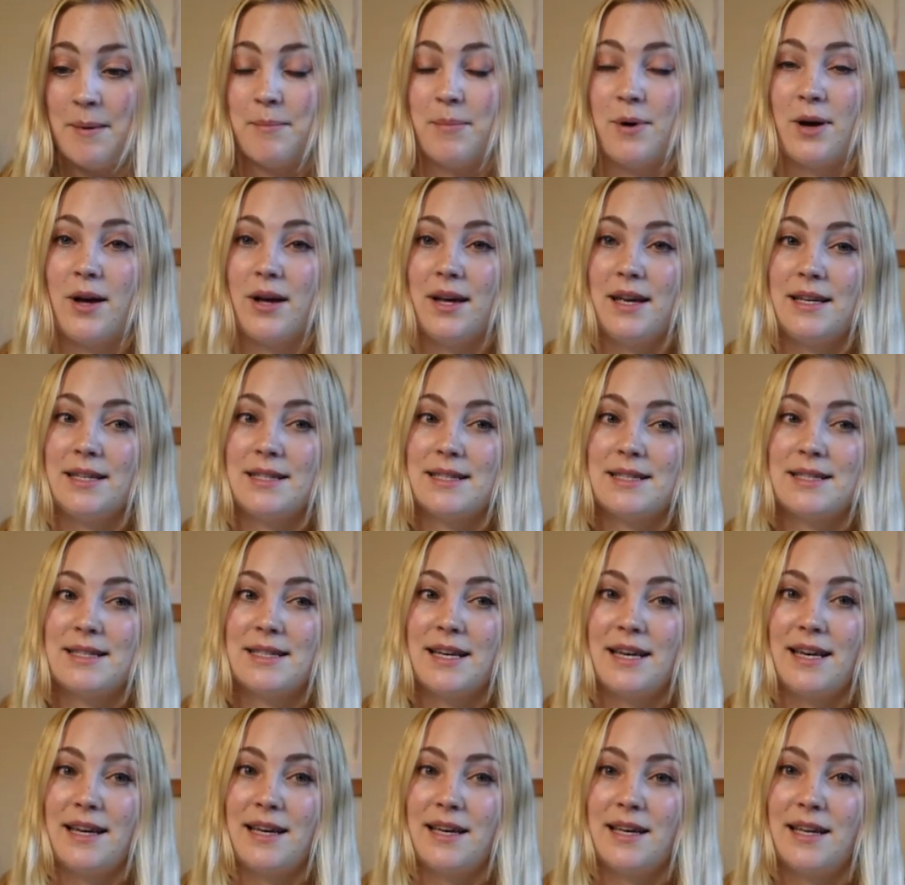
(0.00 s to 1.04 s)
But it's
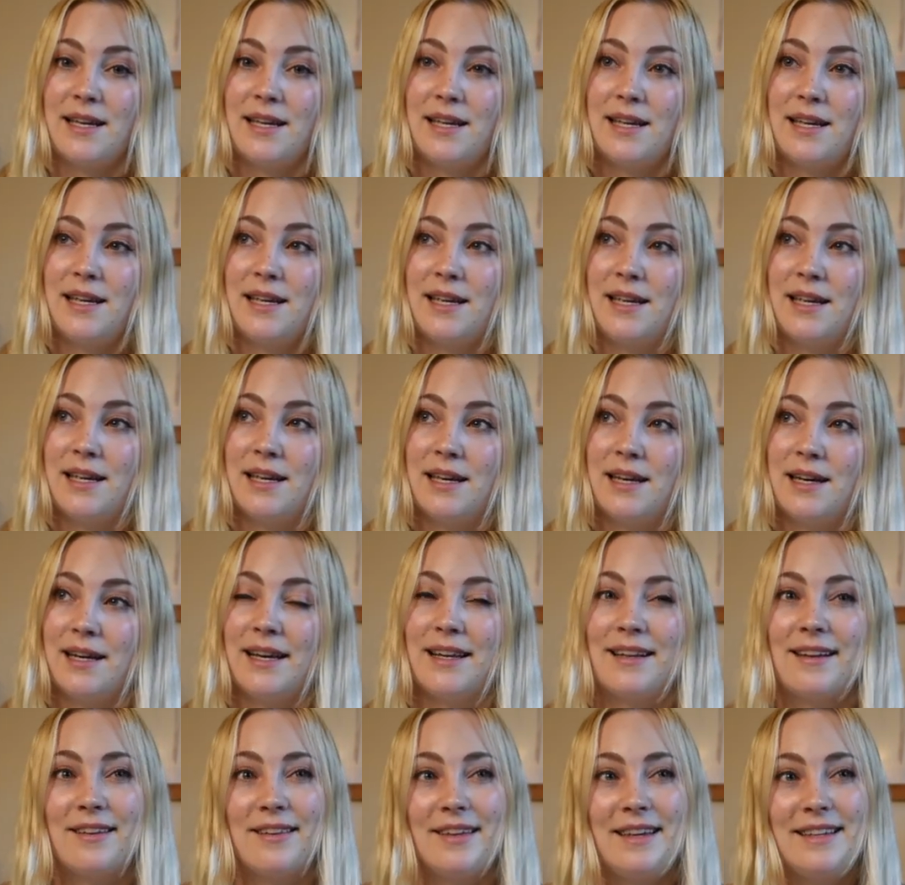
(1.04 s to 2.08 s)
and
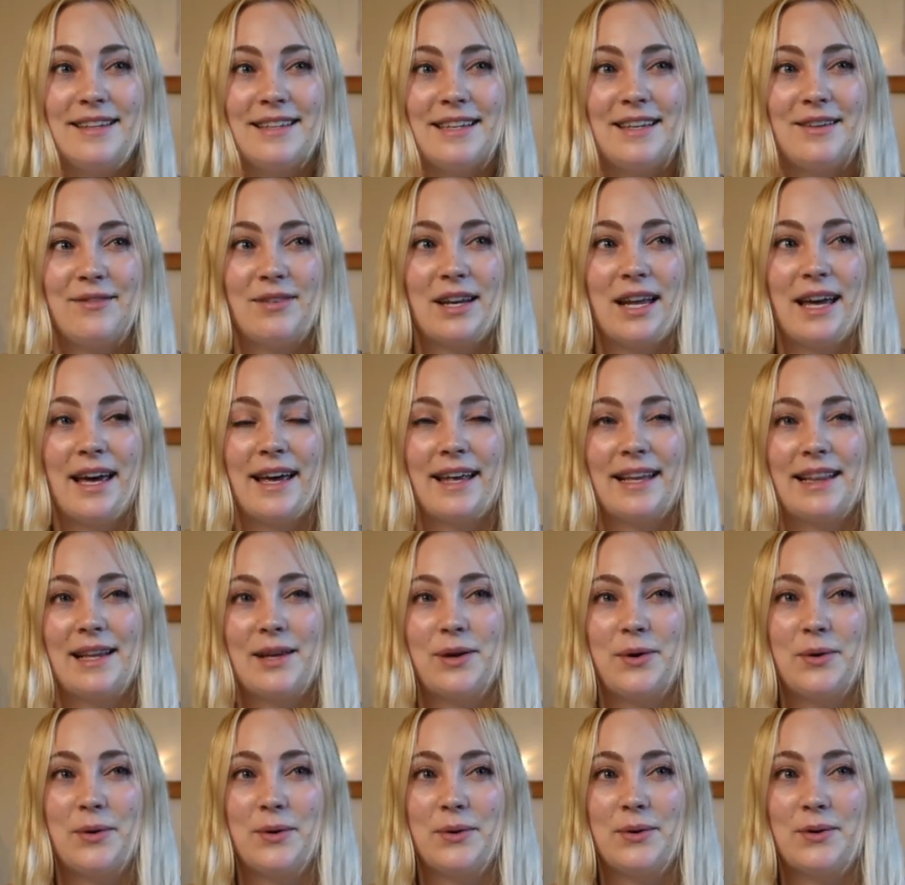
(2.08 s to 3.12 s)
I think they even had
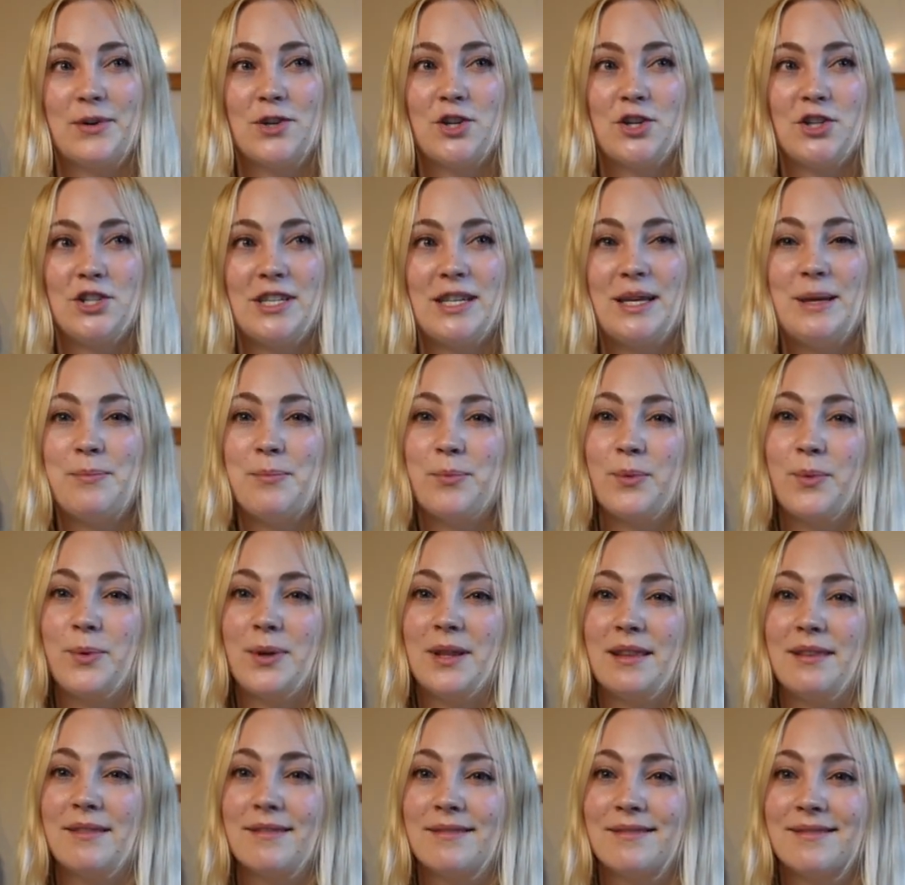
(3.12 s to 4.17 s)
little sheep
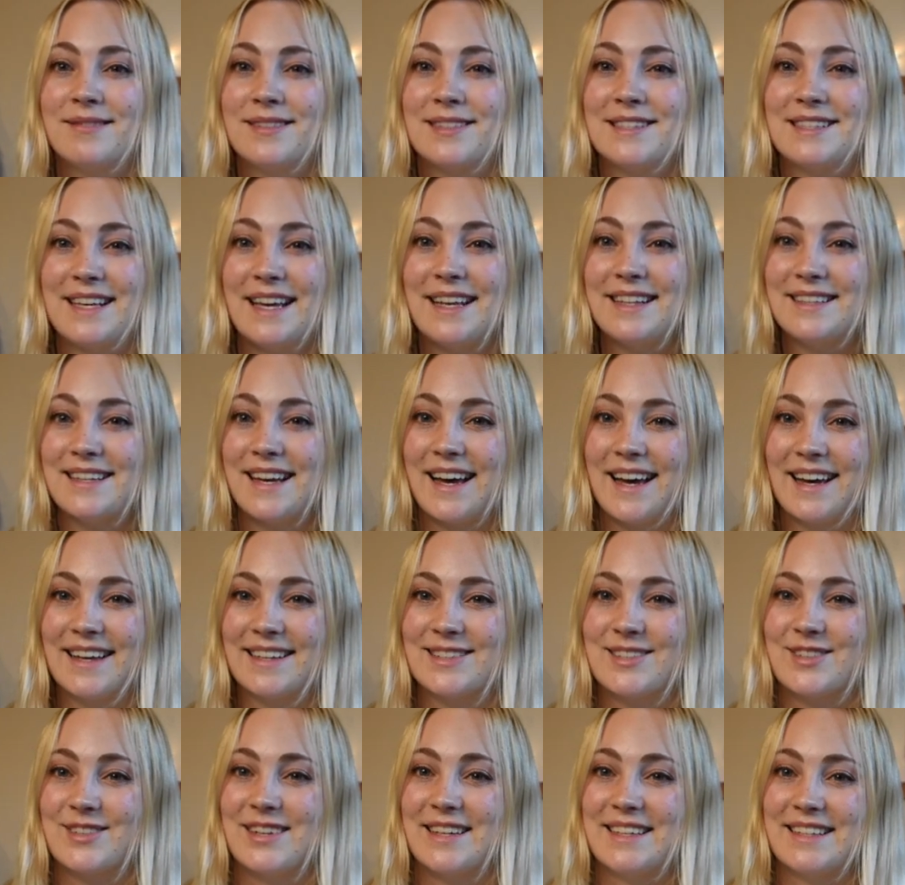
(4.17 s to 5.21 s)
with Santa
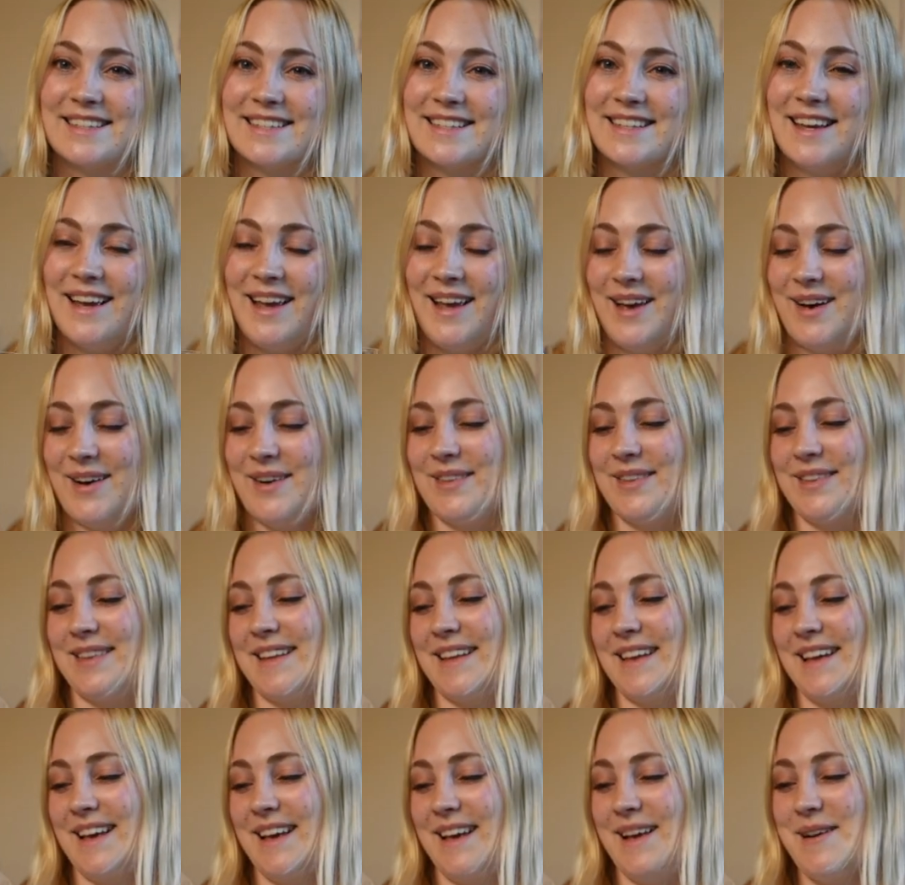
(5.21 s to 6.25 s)
hats on it on
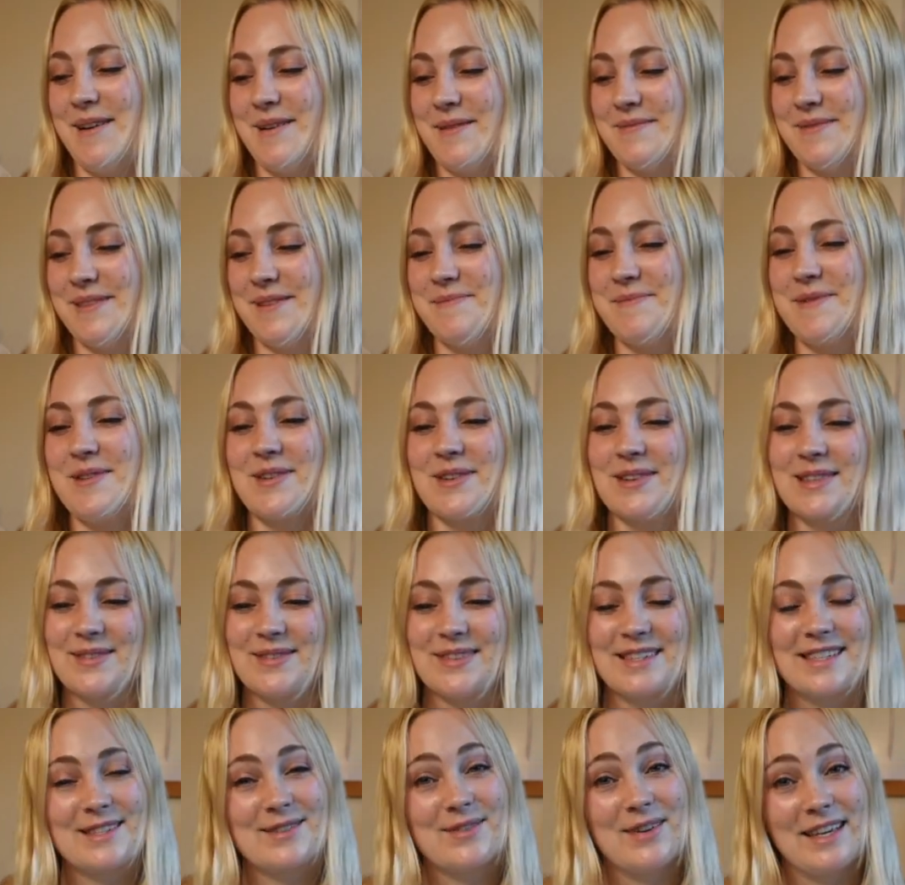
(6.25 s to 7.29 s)
the box,
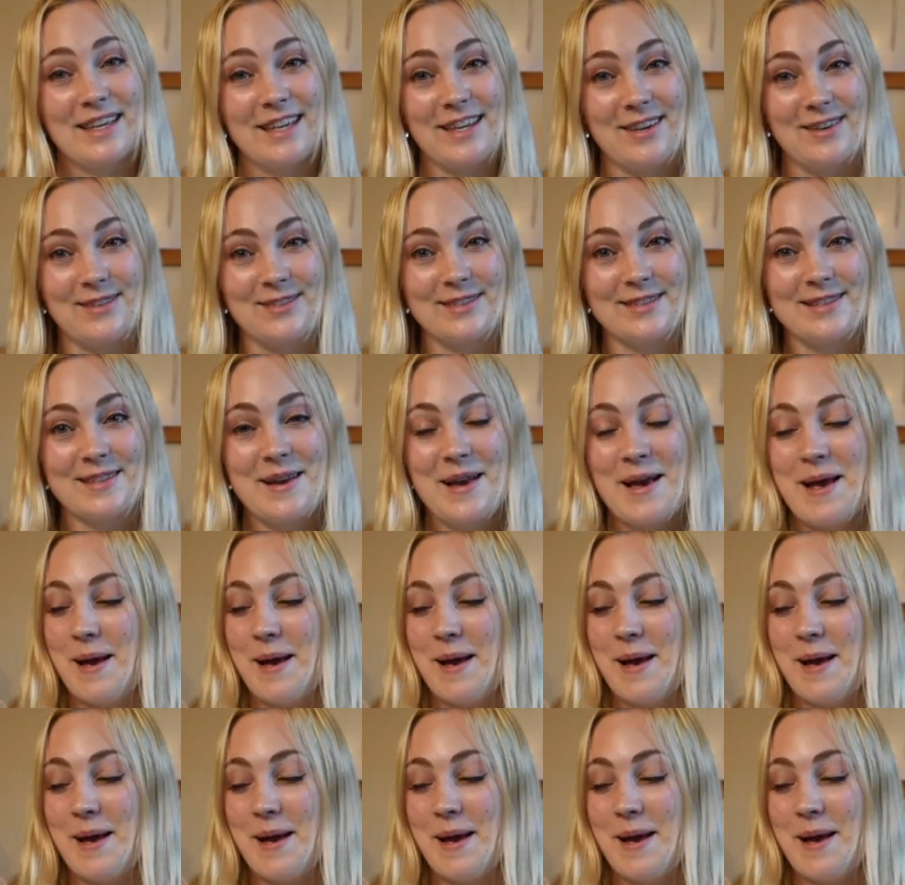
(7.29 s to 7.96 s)
which is quite cute.